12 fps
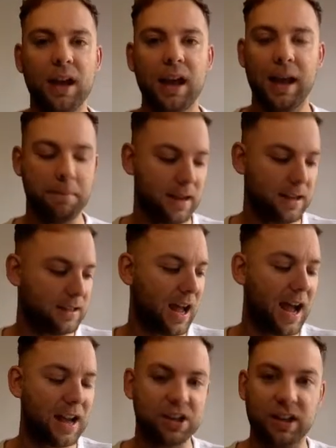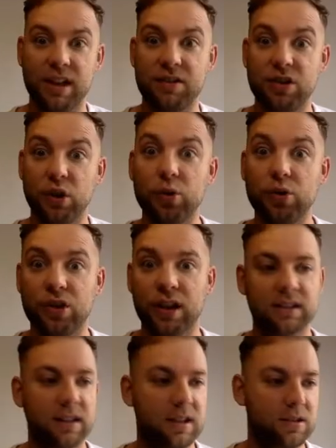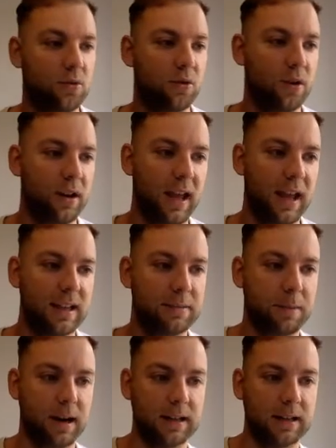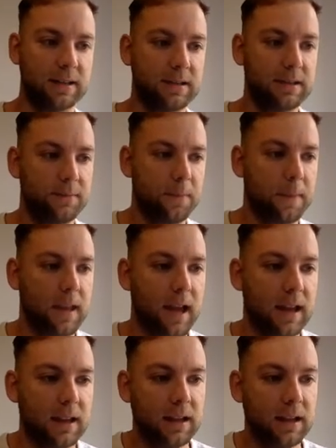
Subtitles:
it means that actually there is a good chance that this coin is biased, okay?